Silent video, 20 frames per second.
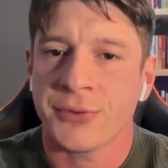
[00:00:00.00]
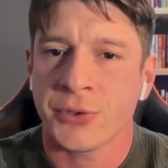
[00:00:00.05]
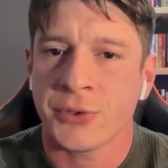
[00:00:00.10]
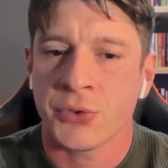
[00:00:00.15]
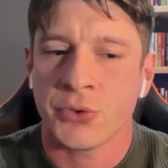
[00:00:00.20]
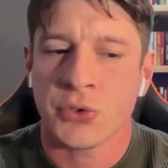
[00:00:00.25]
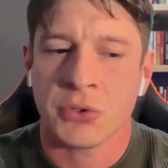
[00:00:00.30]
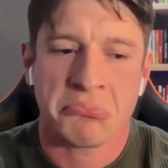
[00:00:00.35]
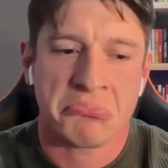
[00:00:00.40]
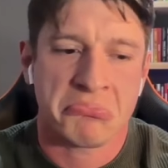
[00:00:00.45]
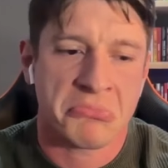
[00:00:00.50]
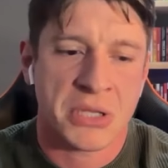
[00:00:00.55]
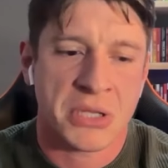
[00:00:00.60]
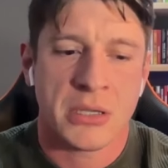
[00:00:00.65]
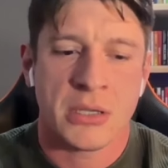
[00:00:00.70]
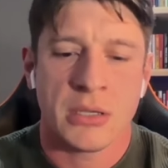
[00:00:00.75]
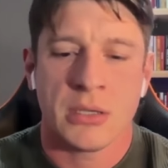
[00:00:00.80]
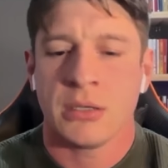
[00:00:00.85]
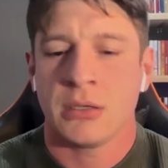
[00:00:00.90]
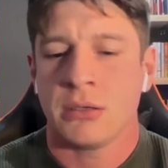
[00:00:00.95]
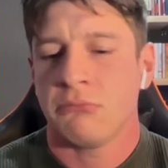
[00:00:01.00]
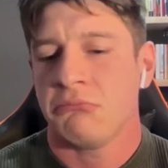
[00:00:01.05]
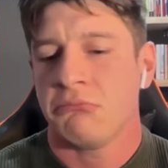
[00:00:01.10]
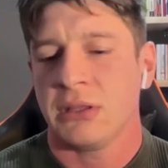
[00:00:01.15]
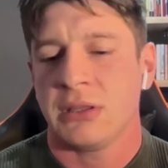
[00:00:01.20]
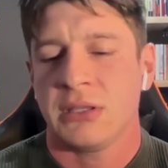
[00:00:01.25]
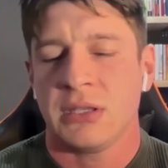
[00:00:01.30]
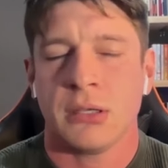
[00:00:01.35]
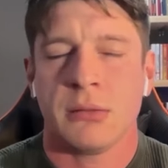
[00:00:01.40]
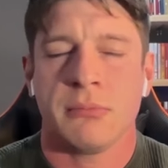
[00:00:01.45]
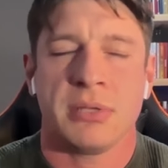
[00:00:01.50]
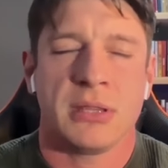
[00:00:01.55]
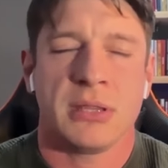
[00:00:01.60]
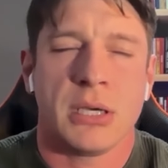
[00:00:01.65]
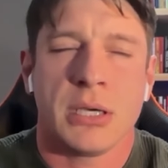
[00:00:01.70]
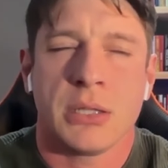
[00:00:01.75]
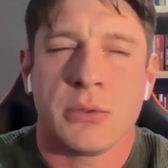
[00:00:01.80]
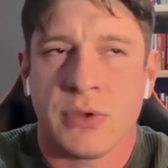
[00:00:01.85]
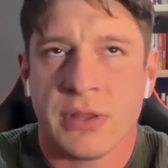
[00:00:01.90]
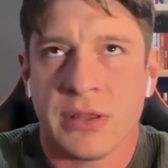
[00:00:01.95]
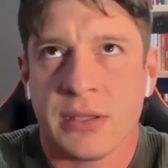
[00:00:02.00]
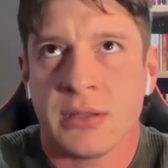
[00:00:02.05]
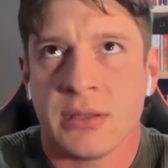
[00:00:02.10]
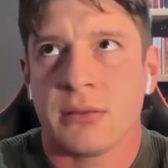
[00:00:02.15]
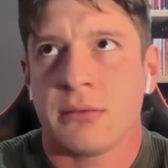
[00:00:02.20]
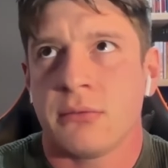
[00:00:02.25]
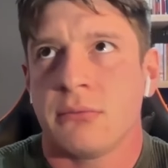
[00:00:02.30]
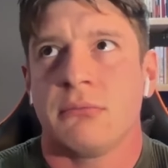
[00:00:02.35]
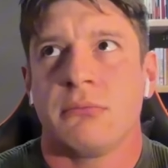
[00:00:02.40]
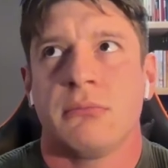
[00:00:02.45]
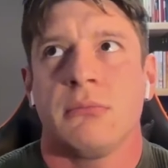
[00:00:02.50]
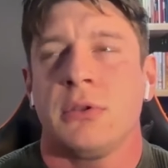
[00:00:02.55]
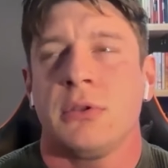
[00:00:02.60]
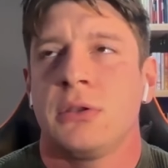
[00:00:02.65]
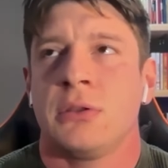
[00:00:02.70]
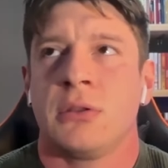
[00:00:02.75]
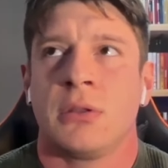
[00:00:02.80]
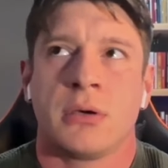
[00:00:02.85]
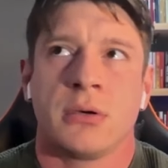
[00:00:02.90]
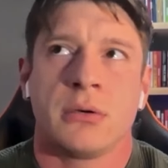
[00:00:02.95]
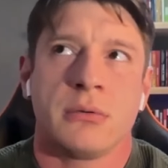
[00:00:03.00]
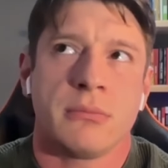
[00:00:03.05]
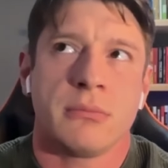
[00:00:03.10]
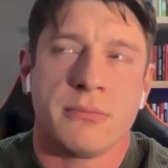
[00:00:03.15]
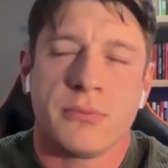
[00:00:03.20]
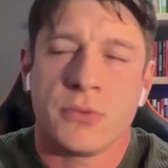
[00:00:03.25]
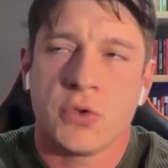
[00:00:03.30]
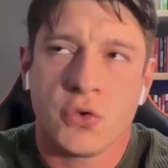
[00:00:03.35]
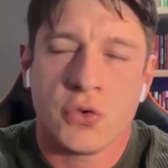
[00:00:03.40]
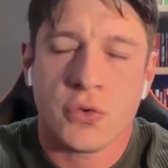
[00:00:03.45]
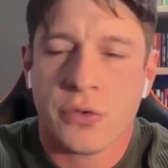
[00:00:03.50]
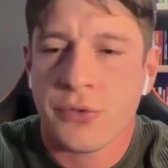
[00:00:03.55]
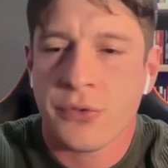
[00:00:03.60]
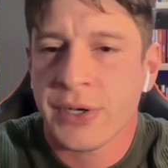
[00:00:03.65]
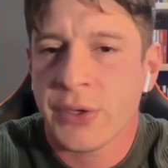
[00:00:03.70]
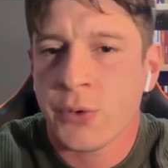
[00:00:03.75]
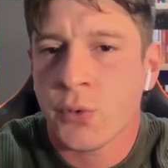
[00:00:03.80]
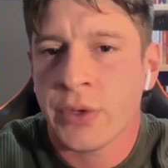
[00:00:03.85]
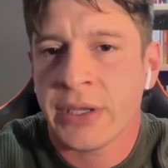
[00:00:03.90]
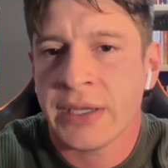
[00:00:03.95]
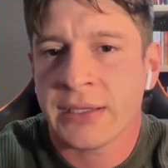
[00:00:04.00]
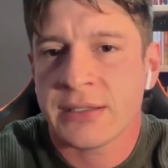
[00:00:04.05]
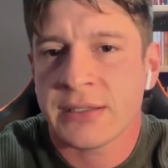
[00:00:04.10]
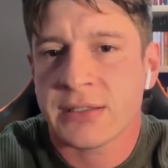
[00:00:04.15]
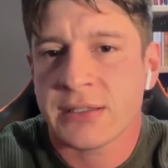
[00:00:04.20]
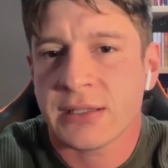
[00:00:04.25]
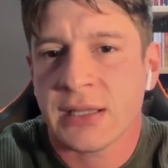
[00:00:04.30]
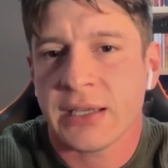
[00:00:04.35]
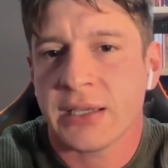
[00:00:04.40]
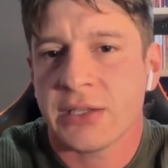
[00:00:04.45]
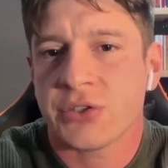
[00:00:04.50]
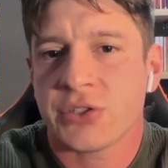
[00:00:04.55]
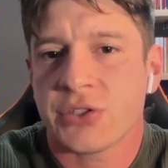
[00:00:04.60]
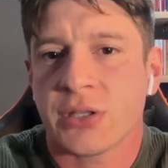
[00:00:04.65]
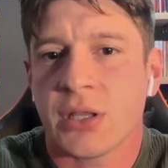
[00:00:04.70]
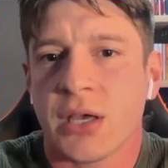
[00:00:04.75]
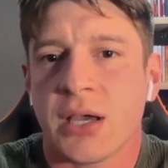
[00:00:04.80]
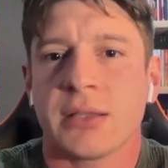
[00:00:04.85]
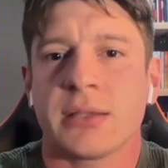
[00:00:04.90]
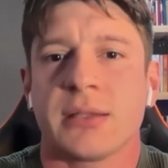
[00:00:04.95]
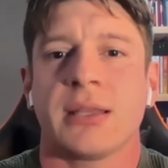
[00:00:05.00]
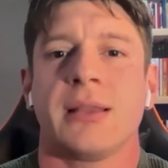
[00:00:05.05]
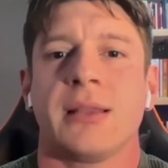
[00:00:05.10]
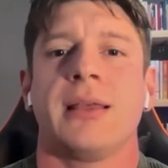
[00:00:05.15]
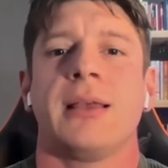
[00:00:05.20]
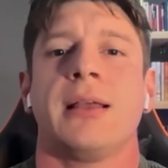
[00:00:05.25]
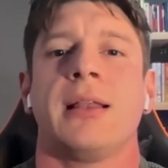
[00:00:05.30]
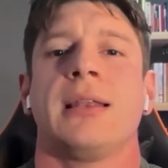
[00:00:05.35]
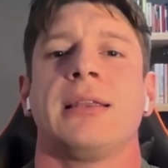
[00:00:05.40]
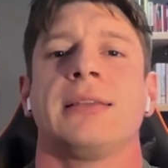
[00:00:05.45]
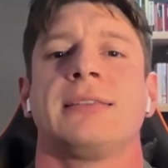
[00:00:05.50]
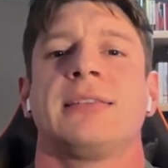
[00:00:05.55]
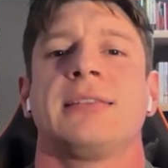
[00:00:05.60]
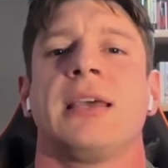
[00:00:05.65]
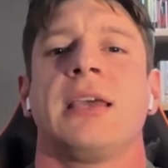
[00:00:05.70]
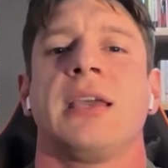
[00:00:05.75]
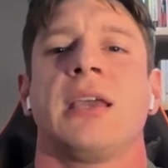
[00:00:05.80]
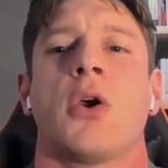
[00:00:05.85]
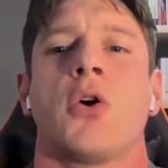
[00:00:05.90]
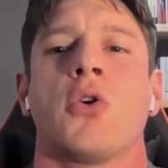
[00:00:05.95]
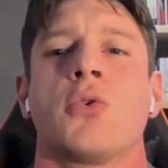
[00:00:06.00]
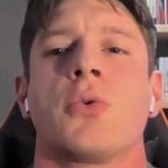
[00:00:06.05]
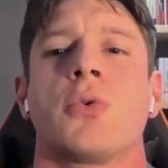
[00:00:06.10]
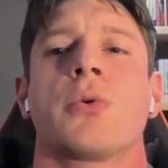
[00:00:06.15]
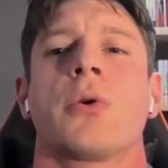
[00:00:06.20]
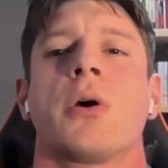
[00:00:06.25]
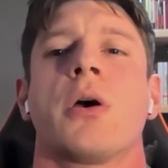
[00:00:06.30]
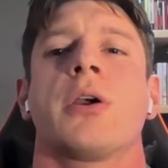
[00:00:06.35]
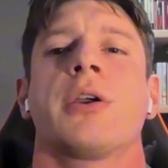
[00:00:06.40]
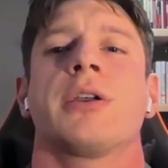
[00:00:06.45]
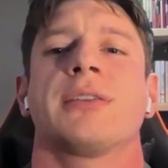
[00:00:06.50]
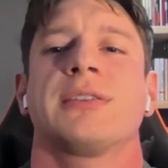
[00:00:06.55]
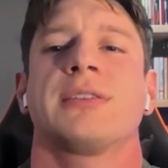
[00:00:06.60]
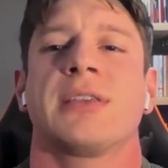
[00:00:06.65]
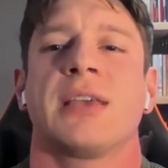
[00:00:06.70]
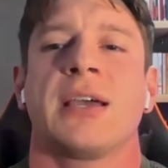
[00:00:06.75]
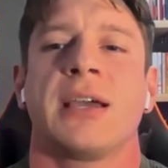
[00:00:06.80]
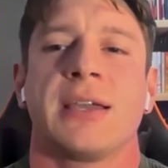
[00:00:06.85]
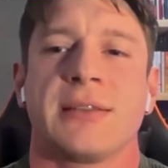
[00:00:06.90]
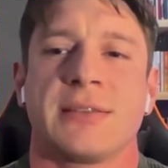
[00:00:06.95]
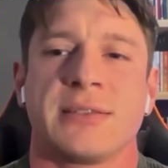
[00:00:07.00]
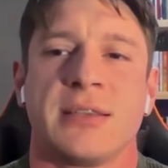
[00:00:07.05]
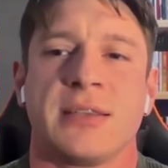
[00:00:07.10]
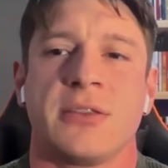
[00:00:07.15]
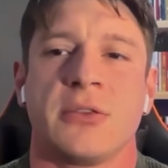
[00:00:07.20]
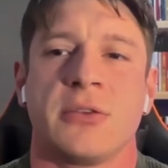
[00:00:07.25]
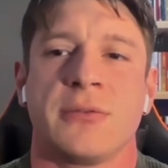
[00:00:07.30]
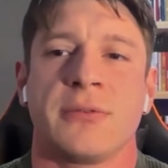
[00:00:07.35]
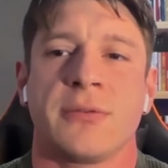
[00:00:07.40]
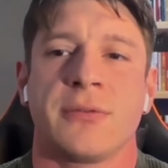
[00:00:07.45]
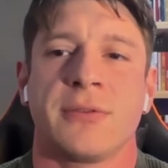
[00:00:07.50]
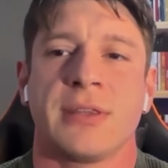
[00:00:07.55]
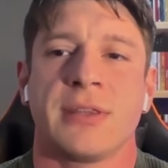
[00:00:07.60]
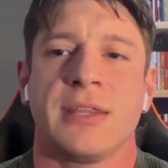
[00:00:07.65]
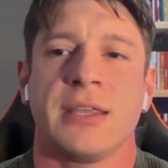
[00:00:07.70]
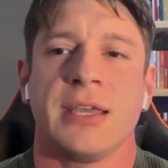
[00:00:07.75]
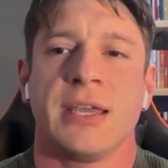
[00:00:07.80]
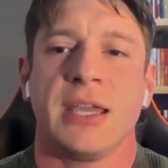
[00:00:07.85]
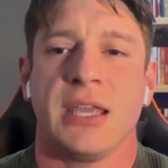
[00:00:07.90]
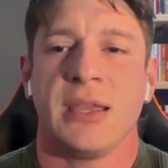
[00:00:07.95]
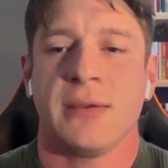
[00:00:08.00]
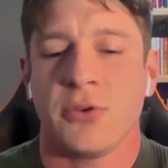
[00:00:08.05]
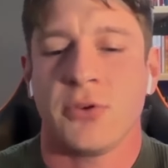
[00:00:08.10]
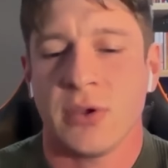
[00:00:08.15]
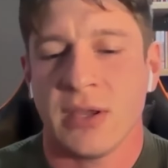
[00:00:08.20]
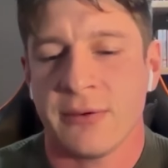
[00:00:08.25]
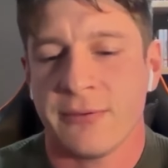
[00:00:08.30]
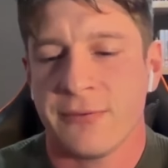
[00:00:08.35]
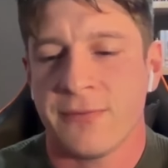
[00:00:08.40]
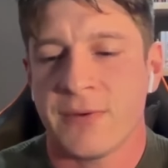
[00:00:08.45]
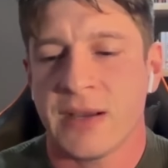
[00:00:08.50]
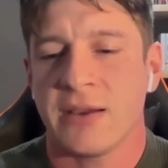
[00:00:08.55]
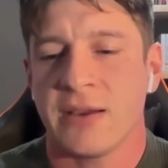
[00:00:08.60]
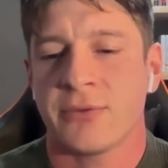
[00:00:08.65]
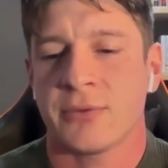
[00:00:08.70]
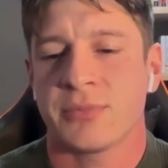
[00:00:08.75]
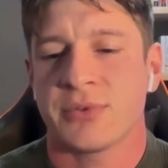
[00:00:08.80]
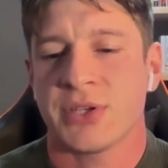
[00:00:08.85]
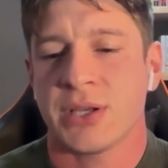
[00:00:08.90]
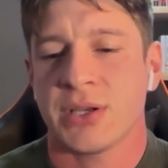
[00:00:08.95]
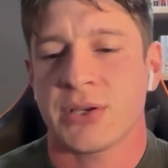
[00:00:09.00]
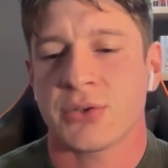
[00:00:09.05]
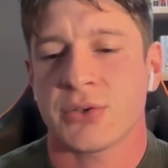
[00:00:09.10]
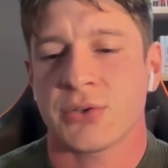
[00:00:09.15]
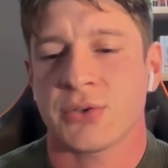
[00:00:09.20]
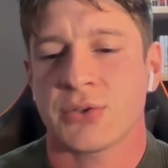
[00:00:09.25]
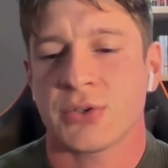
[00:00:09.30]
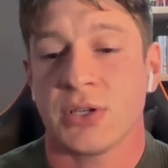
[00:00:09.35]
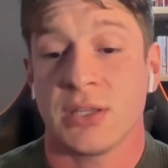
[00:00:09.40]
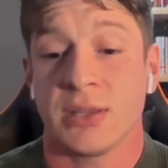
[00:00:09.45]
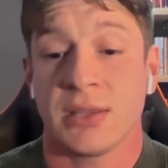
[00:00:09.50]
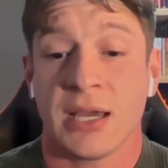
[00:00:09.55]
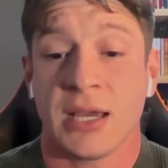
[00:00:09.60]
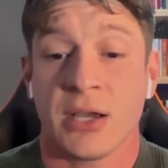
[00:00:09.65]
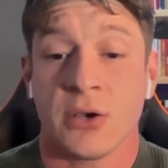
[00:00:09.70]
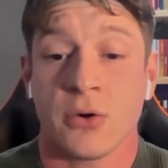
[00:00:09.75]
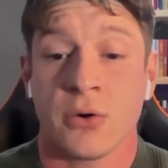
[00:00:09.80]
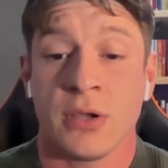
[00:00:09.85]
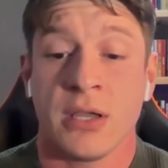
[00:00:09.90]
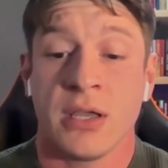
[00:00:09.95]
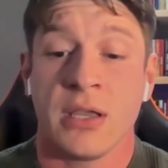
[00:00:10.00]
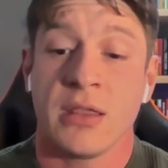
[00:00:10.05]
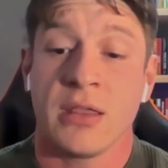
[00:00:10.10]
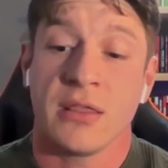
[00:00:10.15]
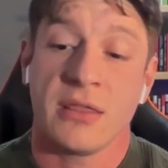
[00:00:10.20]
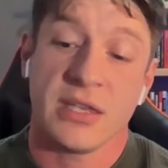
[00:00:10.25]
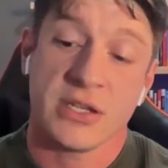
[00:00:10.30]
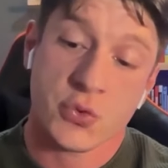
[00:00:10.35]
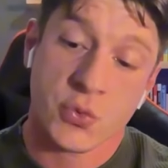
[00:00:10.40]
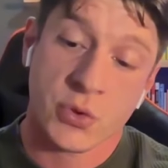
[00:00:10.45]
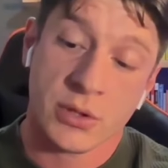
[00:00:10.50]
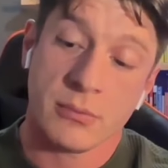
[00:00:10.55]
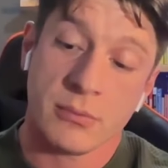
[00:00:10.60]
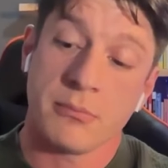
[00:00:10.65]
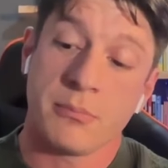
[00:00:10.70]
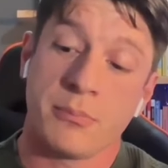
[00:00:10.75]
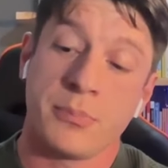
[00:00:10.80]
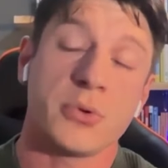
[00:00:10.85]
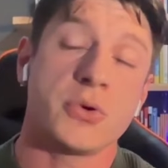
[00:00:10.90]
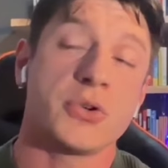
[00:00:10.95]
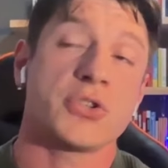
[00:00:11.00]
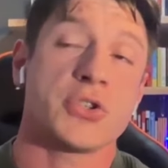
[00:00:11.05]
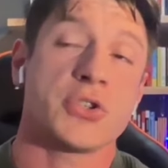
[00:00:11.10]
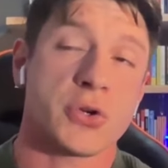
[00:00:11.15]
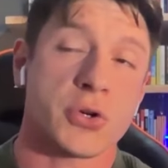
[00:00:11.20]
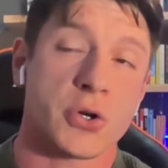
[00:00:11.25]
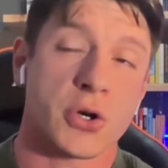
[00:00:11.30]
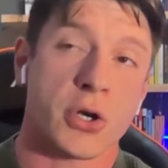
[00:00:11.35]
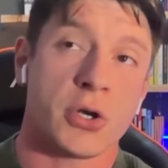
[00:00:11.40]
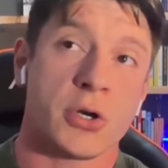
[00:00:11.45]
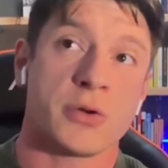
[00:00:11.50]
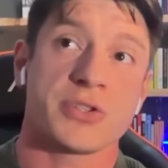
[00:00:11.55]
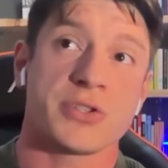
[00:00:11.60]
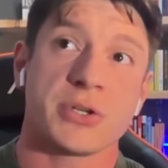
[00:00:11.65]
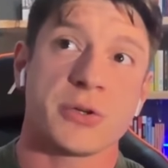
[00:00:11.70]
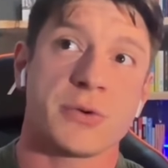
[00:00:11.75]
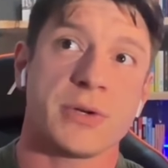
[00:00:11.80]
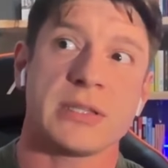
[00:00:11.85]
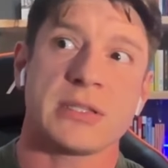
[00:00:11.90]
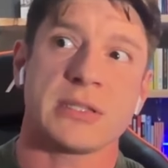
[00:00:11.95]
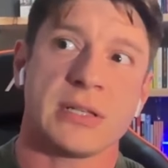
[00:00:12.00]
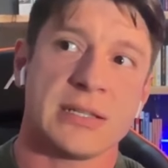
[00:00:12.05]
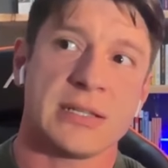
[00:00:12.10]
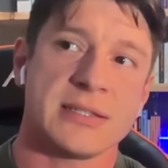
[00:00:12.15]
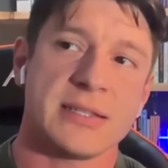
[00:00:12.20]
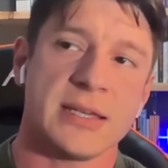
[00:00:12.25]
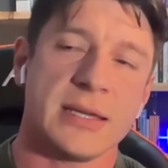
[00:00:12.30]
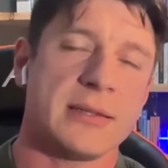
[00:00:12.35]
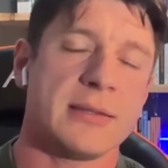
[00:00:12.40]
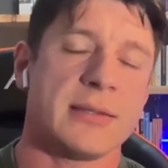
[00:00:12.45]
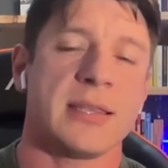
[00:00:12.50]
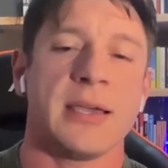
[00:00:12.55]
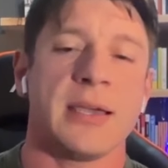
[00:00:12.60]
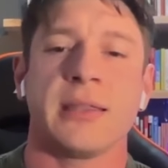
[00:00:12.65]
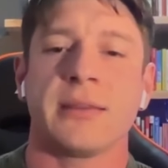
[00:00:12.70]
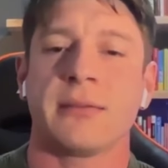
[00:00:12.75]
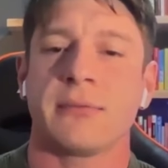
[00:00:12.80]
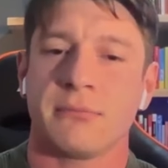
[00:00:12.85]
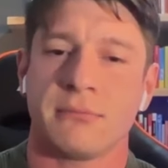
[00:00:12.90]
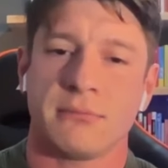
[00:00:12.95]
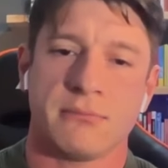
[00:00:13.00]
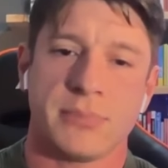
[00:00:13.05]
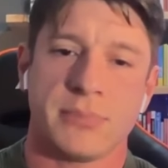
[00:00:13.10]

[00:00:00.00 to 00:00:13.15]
fruit, it can be done within 2 to 3 weeks. Like, it's not, let's say, rocket science at the end of the day if you have 5 objections. Now, this will boost your closing rates, let's say 10%.